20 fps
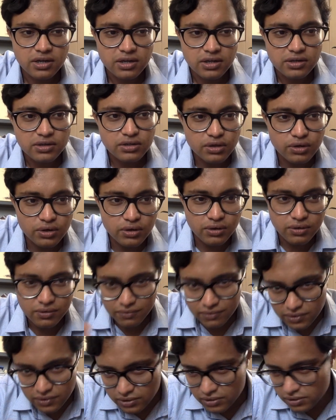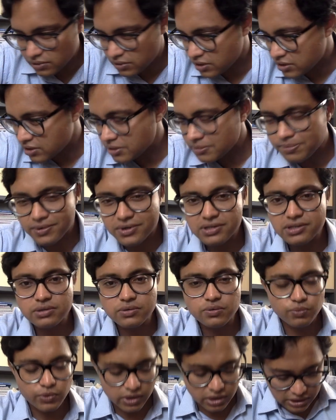So the difference
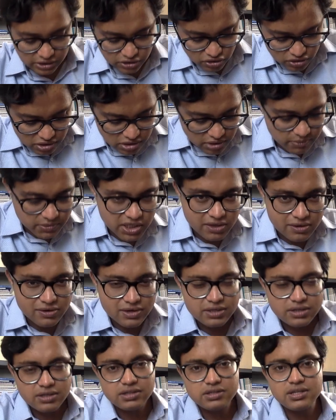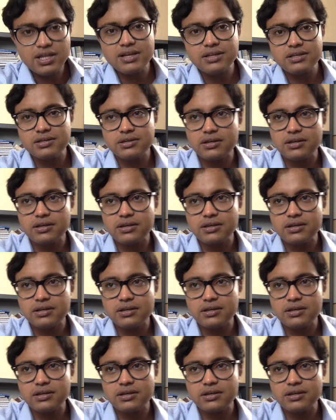with ejusdem generis is that